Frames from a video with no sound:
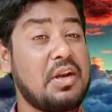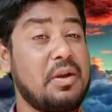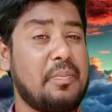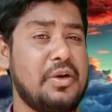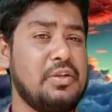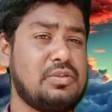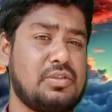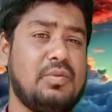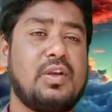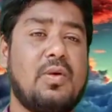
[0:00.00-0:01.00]

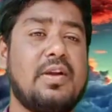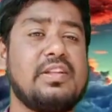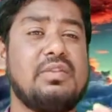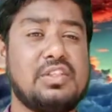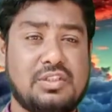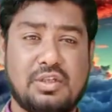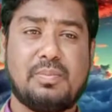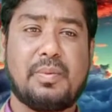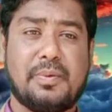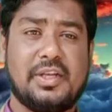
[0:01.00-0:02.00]
reproduce, we call it as vegetative
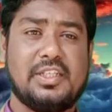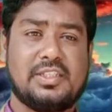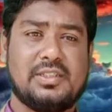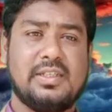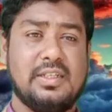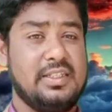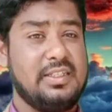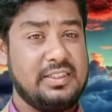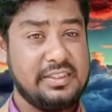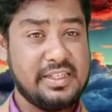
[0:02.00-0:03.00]
propagation.
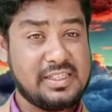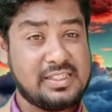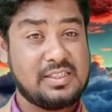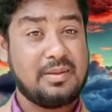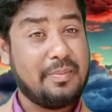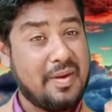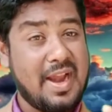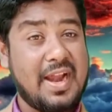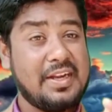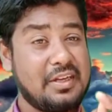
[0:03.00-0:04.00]
Yes,
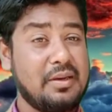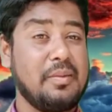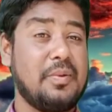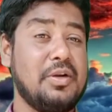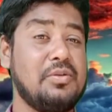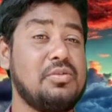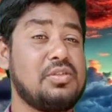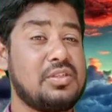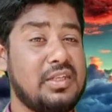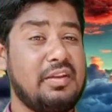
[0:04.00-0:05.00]
plant
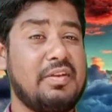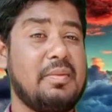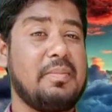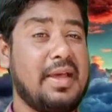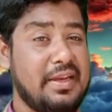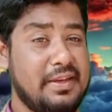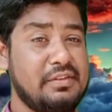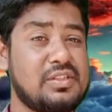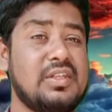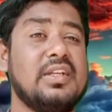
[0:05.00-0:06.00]
reproduce even by
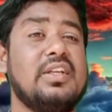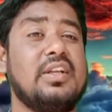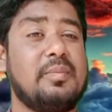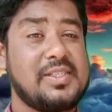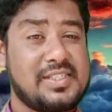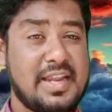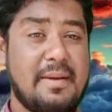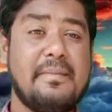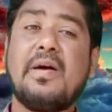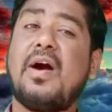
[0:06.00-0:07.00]
leaves, the
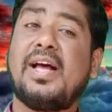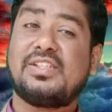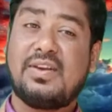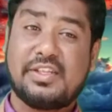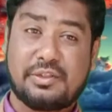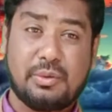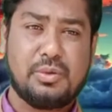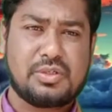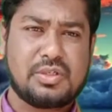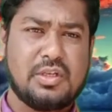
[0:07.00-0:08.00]
stem as well as
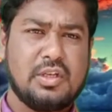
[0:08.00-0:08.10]
roots.